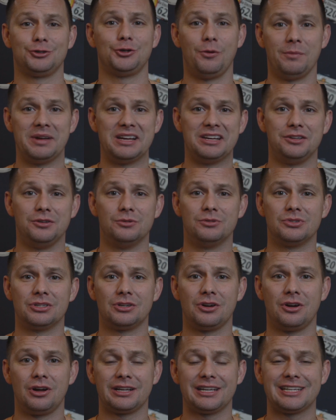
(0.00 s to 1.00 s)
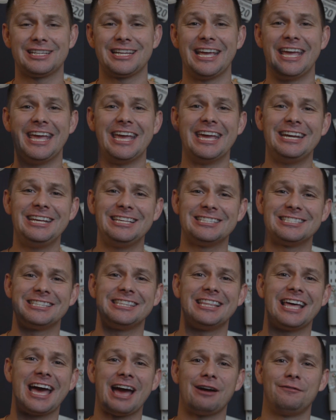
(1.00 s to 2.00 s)
told me to use it on it. It is
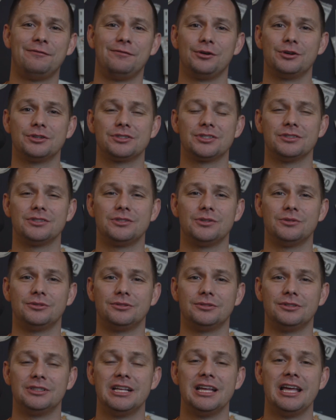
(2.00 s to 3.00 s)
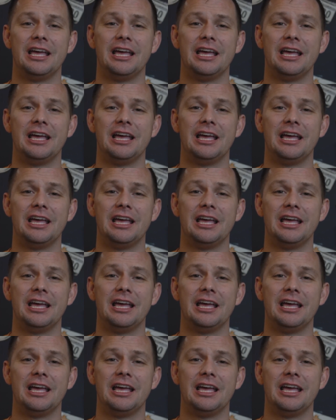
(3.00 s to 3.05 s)
that versatile.